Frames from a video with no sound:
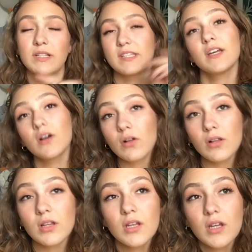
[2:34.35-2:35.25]

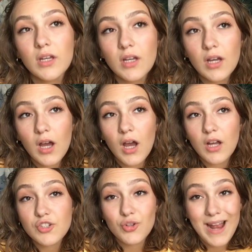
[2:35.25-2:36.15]
until
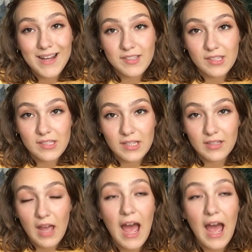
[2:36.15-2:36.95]
track season.